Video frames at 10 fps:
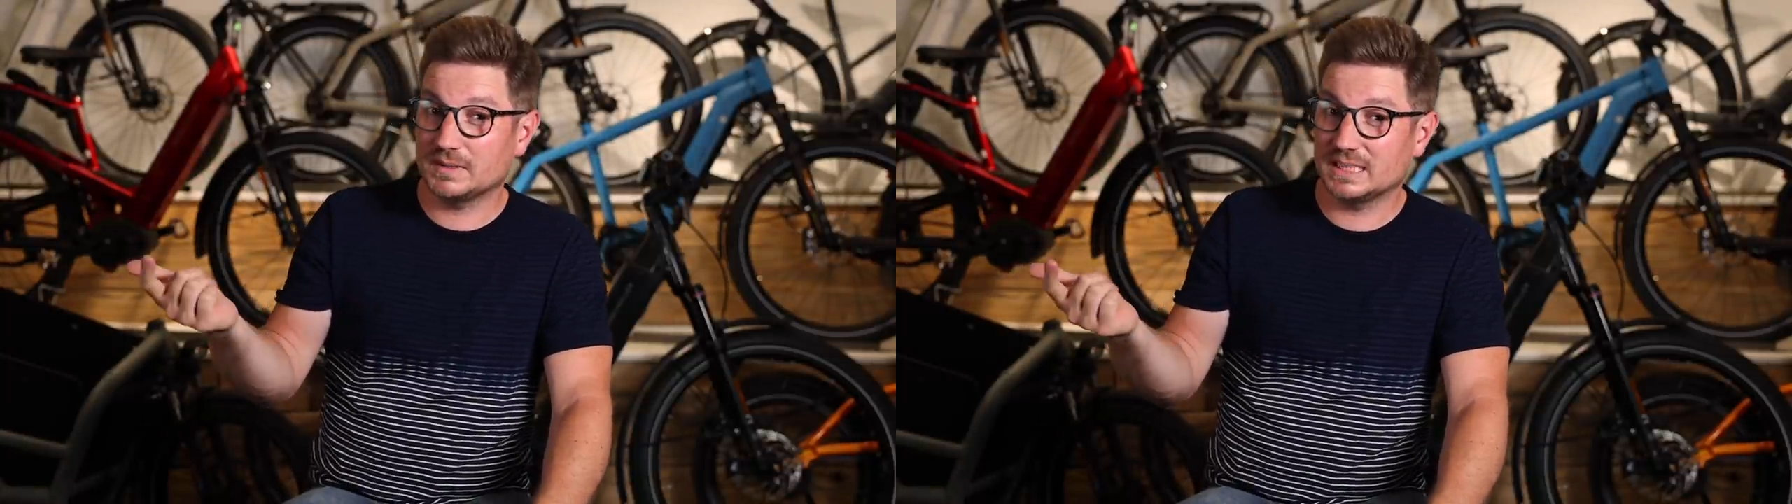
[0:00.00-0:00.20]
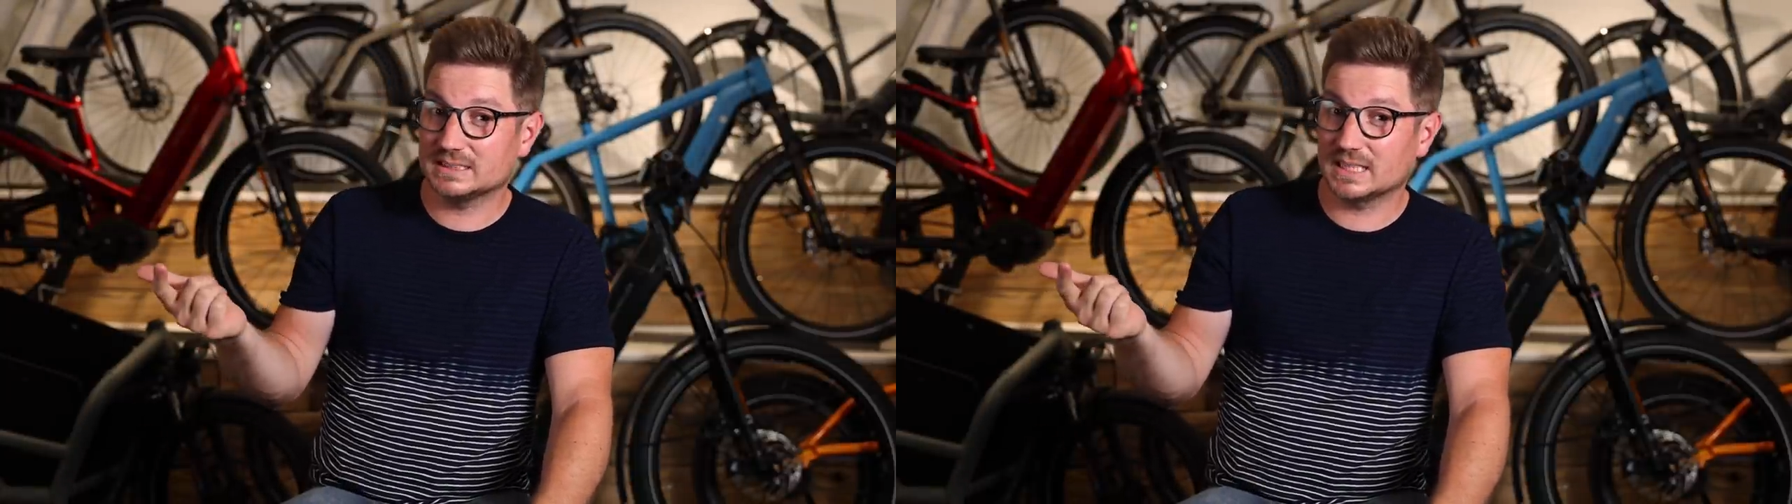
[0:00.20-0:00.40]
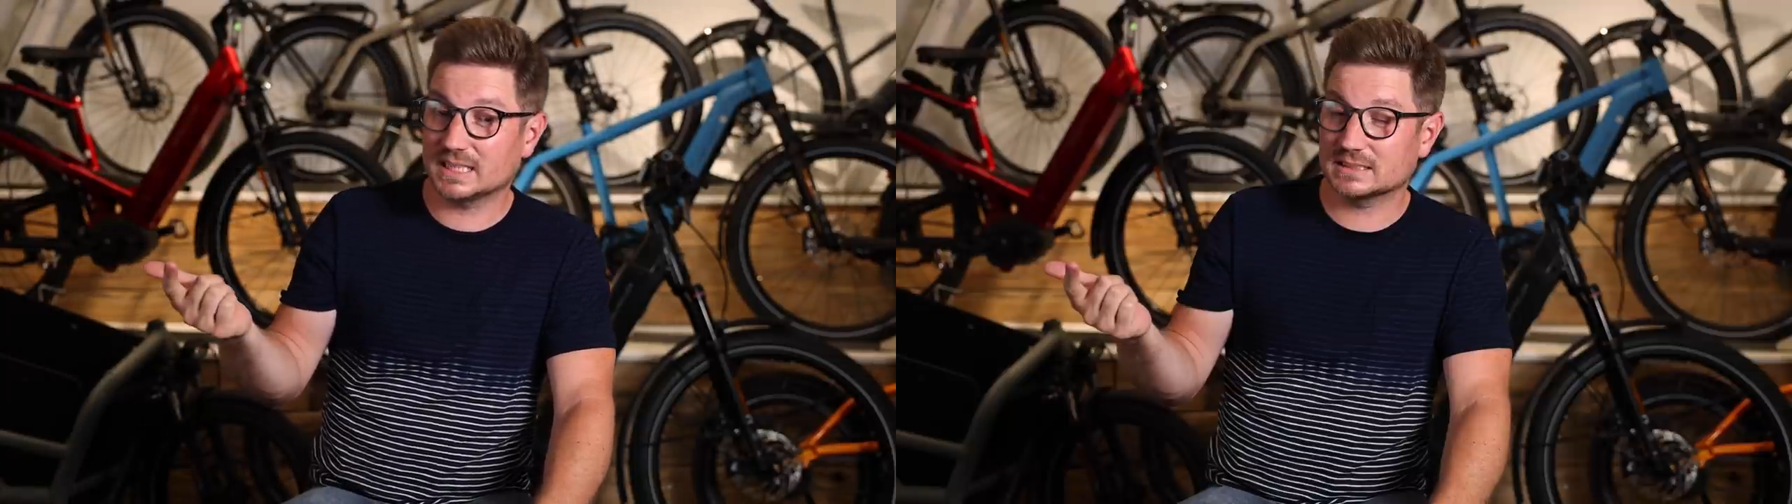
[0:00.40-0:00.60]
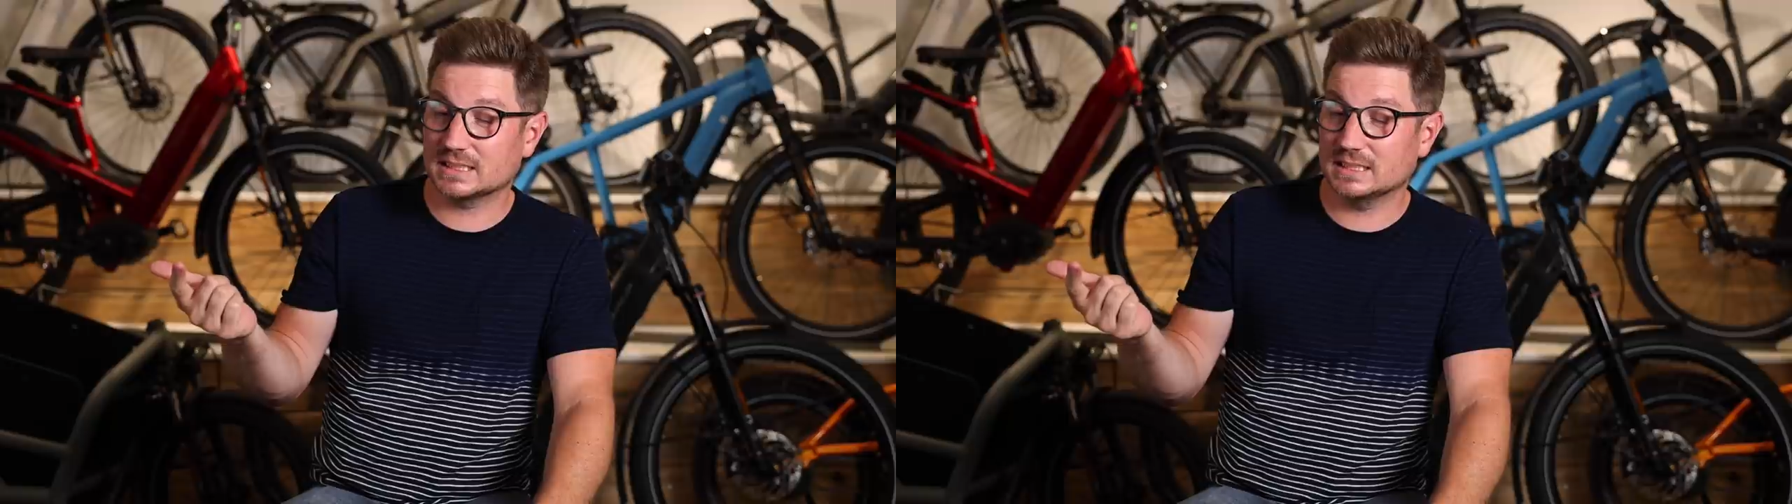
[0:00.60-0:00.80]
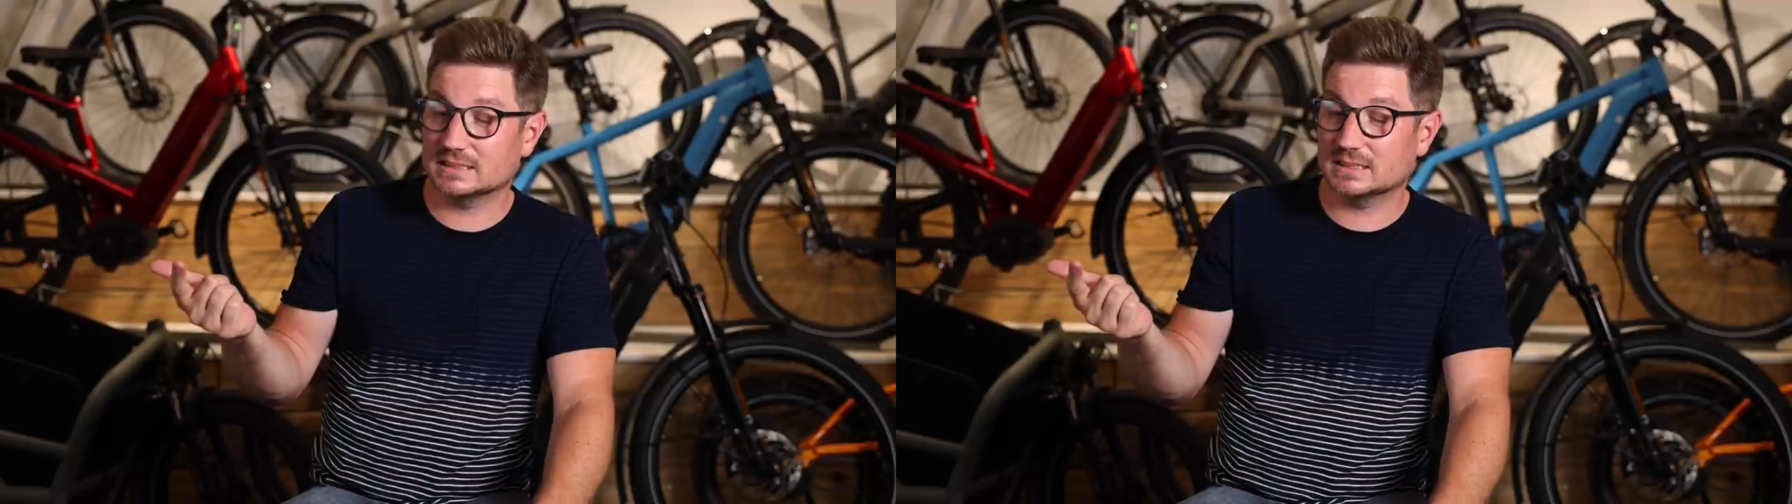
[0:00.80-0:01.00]
56
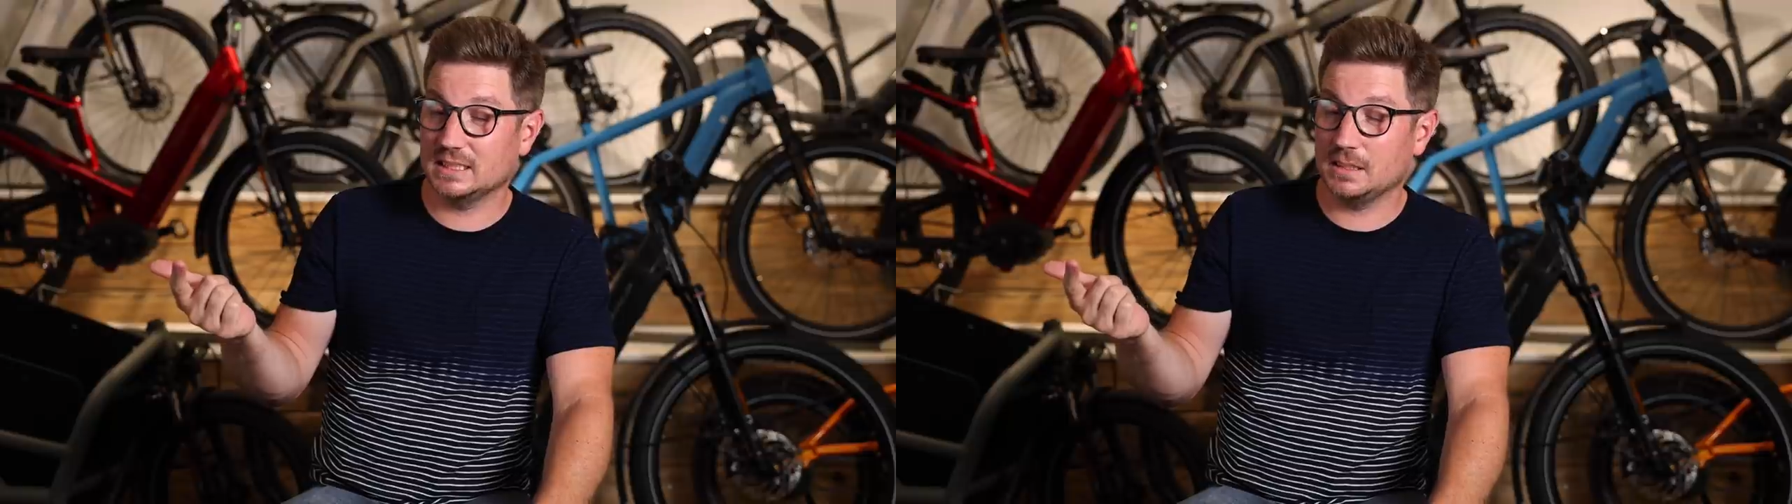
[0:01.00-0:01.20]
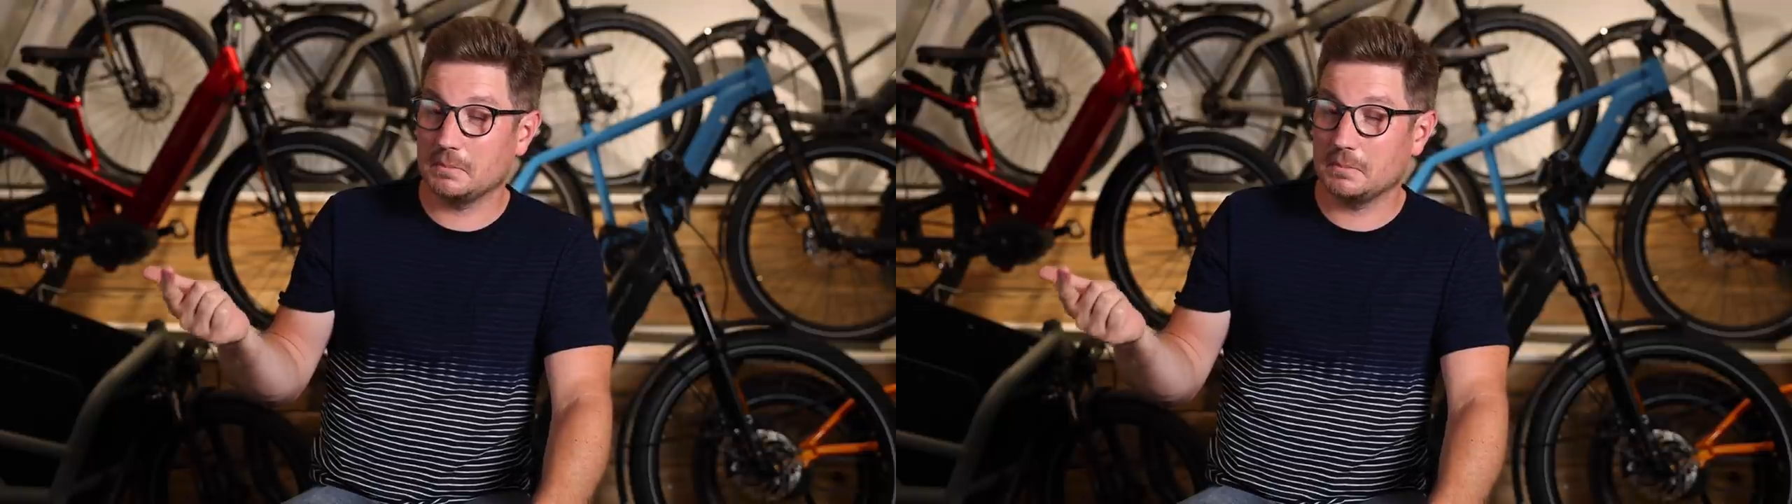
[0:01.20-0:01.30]
is the